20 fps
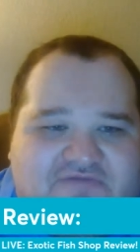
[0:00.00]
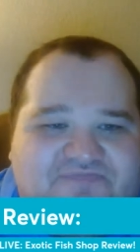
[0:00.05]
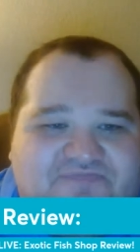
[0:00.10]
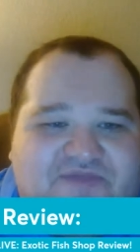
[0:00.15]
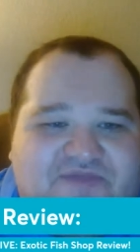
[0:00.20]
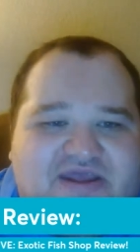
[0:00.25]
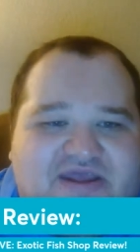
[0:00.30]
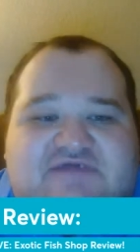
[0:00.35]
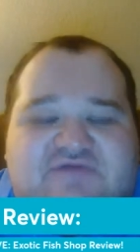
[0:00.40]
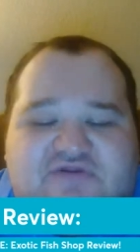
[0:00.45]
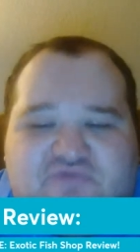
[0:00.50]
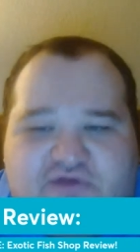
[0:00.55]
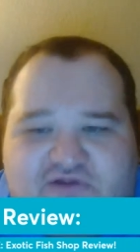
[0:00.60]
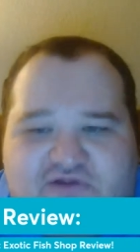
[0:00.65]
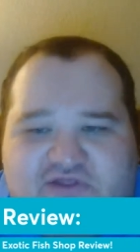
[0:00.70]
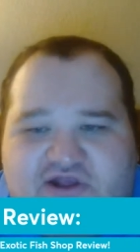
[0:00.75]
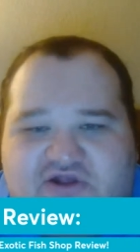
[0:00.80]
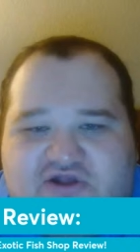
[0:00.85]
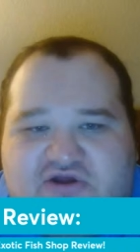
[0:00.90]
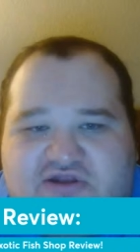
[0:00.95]
FedEx was
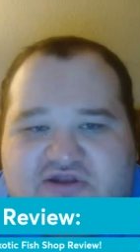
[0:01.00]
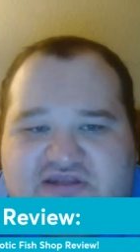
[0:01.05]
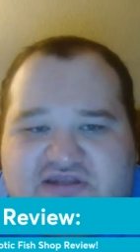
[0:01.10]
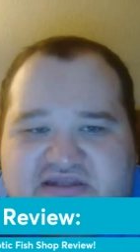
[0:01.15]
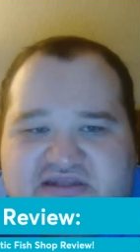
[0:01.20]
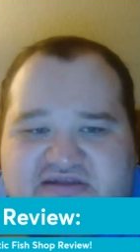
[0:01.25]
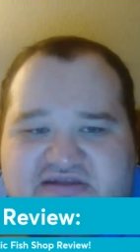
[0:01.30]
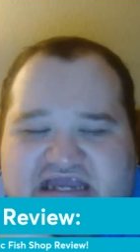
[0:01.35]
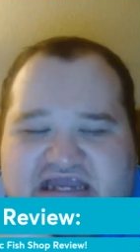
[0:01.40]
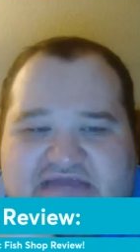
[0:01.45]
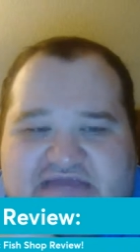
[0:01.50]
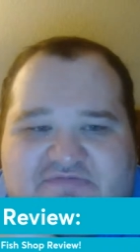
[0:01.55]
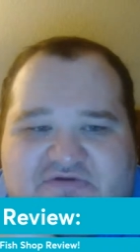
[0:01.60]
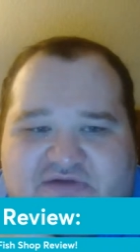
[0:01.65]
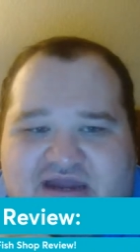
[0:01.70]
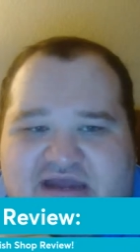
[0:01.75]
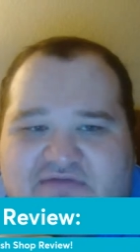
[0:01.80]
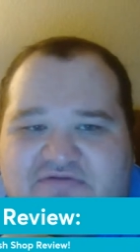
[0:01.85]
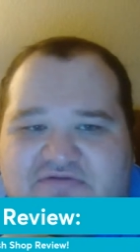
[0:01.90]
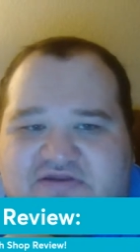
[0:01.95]
really good this time
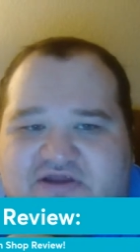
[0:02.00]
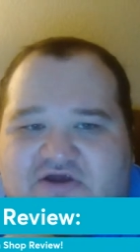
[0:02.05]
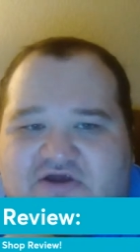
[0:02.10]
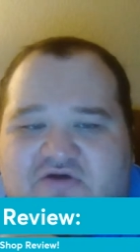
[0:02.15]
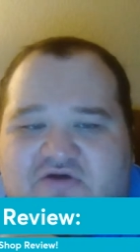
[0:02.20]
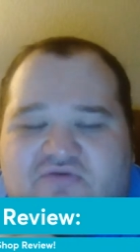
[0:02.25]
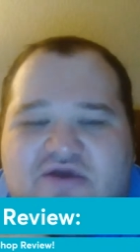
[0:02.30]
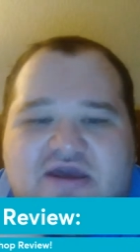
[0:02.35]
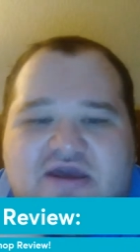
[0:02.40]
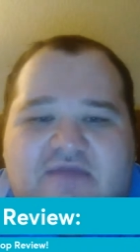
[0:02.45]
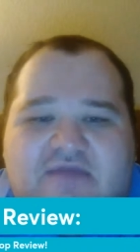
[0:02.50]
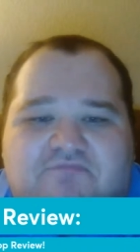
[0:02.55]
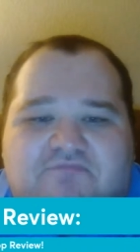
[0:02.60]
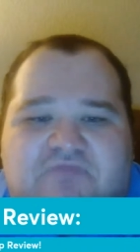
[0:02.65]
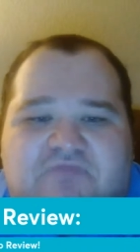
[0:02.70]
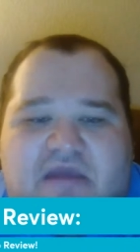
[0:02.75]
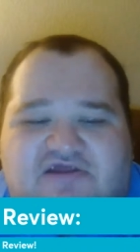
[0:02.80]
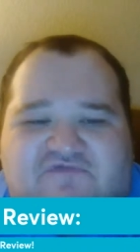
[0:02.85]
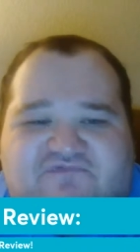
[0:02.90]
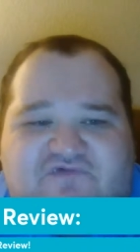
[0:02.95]
around, so
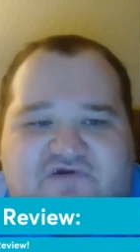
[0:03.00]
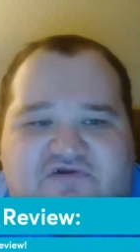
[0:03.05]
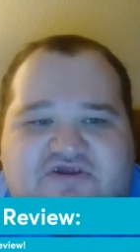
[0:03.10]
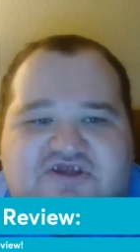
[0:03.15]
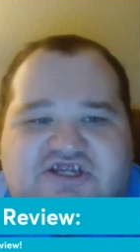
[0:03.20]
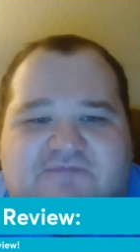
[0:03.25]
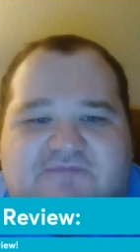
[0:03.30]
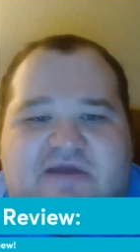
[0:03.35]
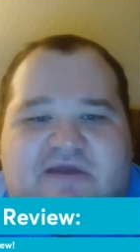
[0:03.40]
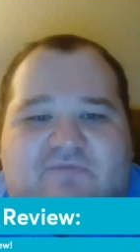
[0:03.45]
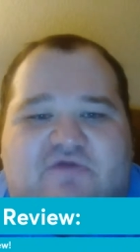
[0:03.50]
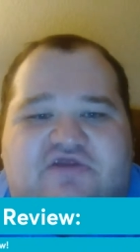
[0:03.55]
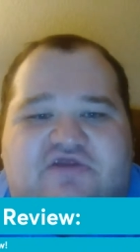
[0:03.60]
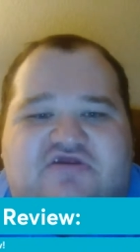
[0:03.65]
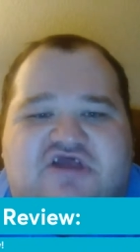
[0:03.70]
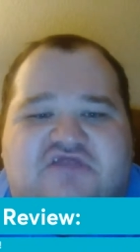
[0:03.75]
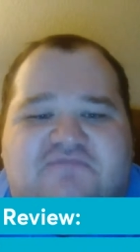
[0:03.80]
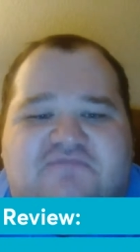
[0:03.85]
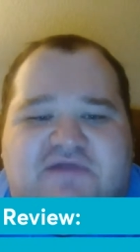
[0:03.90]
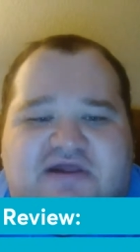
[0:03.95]
maybe the first shipment
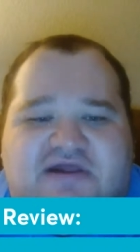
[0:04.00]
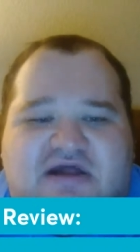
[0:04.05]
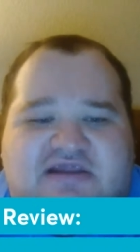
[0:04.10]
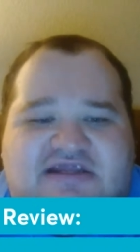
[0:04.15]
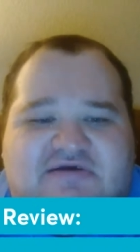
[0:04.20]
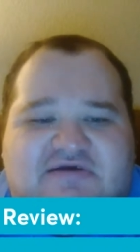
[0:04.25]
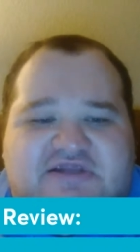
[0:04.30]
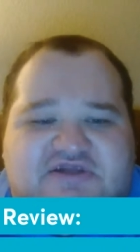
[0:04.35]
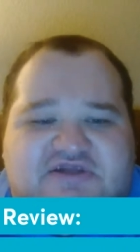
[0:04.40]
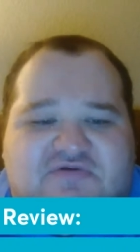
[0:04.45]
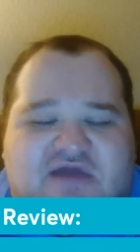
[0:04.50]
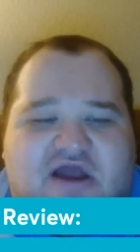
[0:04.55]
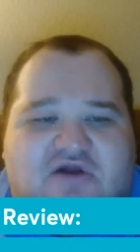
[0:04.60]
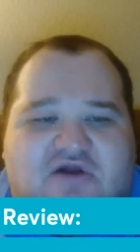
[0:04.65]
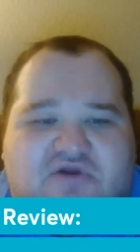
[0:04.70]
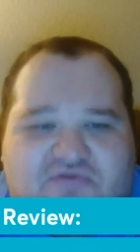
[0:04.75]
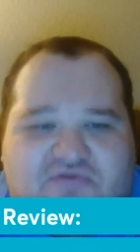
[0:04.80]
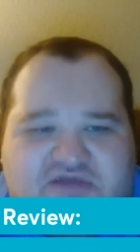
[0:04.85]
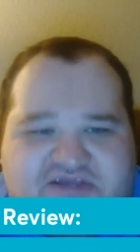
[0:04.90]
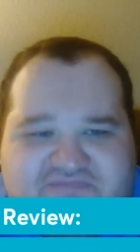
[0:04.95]
was just because it was
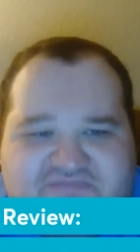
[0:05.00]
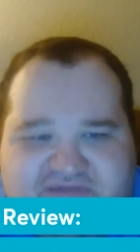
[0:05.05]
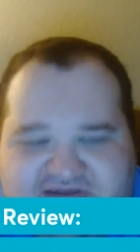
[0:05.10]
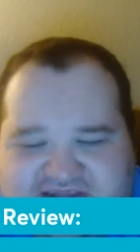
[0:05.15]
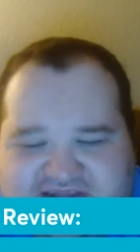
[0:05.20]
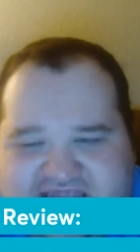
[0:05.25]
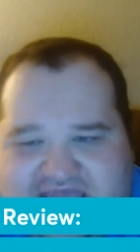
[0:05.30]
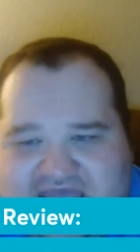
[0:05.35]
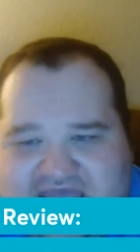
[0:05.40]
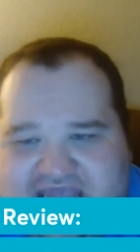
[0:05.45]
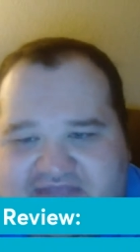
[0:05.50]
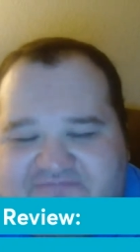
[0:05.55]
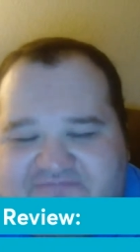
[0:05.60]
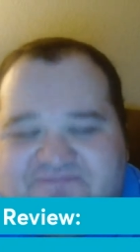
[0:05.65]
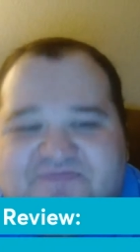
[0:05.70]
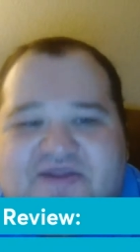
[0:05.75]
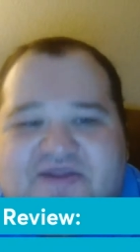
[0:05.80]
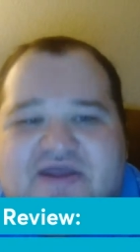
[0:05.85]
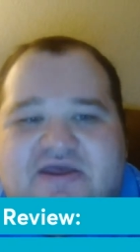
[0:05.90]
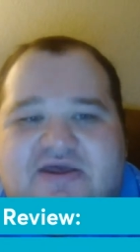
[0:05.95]
around Christmas time.
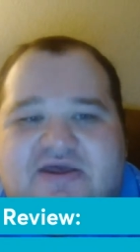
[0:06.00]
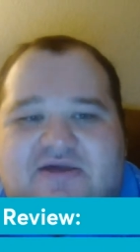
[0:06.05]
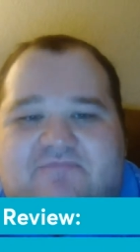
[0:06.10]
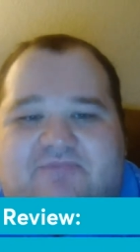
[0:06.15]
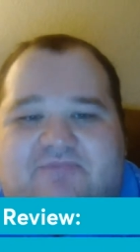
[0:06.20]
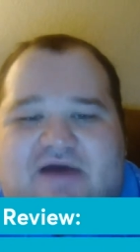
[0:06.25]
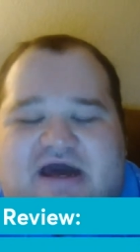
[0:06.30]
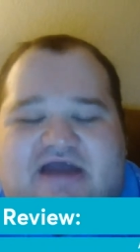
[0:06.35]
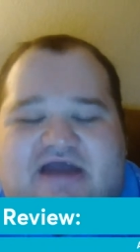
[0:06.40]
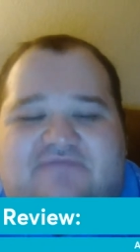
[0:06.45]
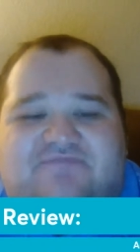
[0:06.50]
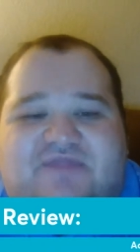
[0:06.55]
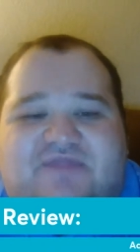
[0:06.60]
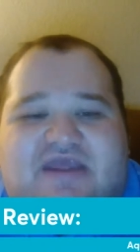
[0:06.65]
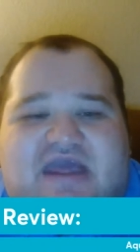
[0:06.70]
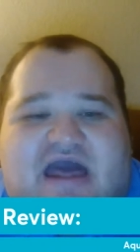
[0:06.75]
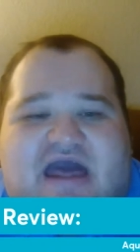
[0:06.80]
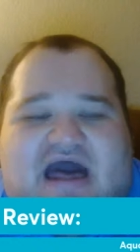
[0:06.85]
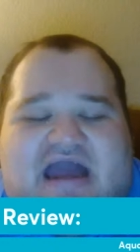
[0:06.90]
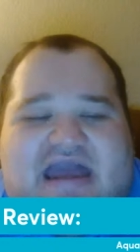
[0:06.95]
But
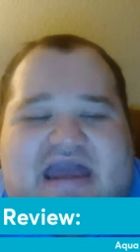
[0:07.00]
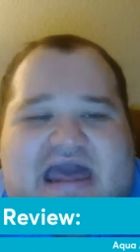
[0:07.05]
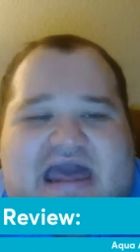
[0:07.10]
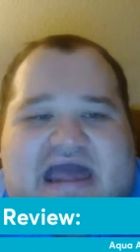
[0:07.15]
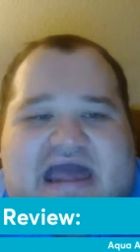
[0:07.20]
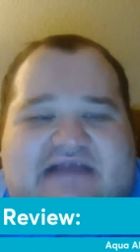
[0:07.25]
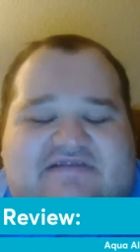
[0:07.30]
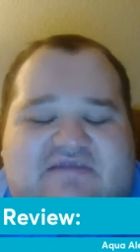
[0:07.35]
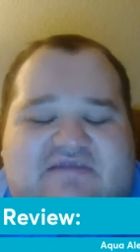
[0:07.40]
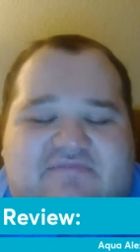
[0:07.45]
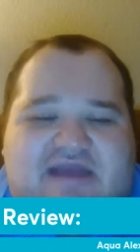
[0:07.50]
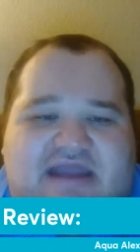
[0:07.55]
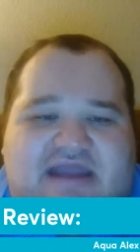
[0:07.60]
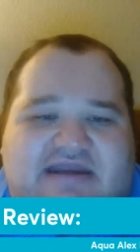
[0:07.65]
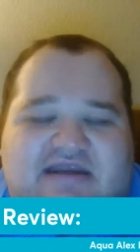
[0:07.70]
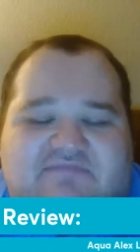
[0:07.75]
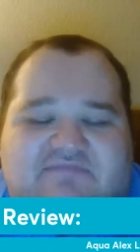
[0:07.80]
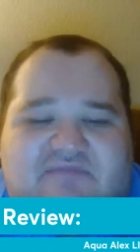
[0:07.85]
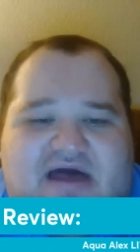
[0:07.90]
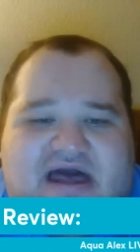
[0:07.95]
I
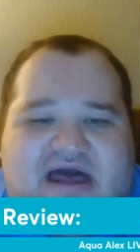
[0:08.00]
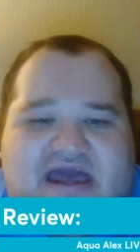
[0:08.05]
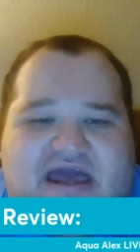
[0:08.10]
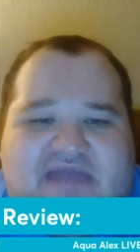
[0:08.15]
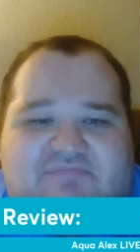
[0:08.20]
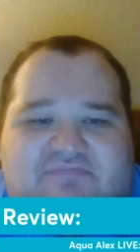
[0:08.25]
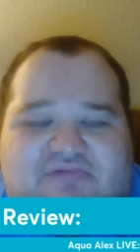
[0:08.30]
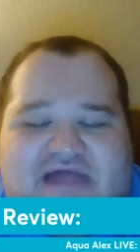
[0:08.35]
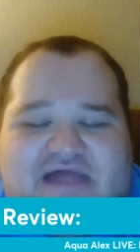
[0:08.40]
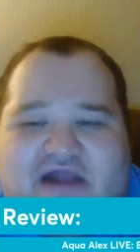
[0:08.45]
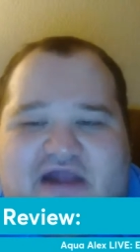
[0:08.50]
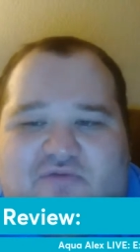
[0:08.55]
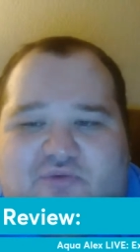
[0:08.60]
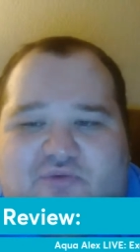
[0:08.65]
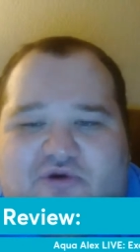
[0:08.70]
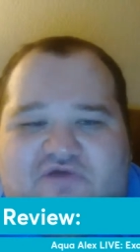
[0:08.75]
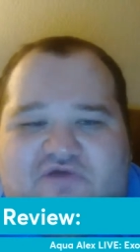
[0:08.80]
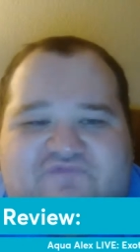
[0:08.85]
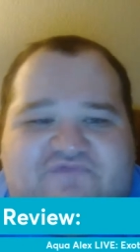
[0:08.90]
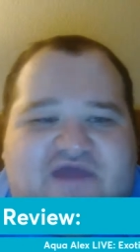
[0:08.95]
acclimated my black
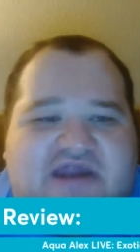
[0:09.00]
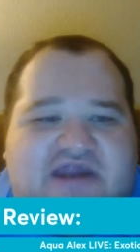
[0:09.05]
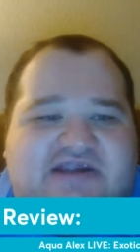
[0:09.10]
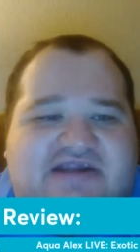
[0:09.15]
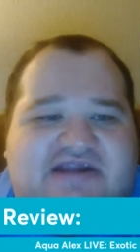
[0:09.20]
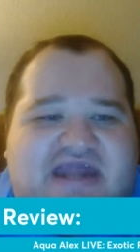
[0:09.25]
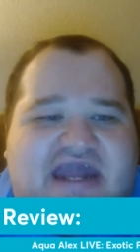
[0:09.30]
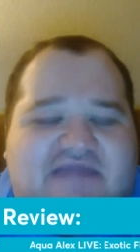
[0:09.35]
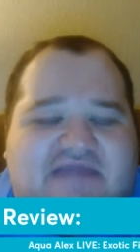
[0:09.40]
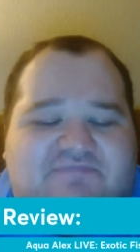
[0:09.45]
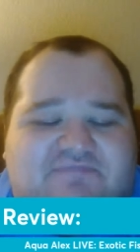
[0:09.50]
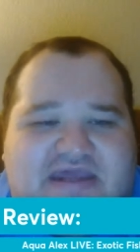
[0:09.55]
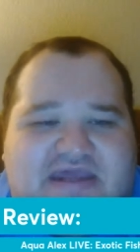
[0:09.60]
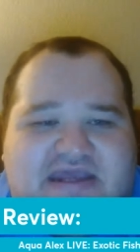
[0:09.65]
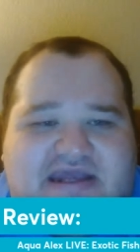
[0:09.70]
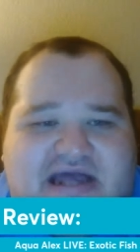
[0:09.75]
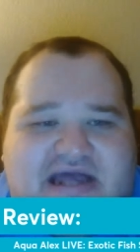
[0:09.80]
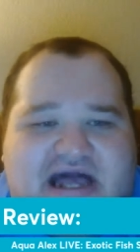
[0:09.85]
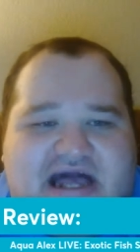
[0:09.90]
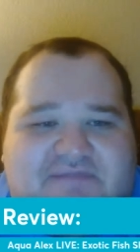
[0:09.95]
wolffish and
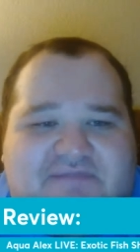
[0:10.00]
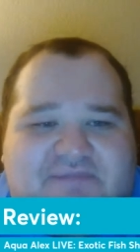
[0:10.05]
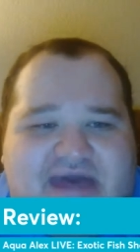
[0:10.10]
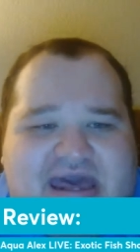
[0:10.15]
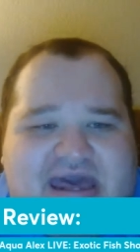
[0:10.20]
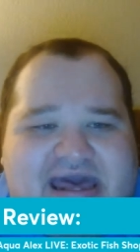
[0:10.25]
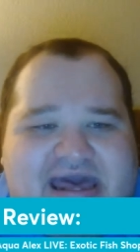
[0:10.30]
peacock bass.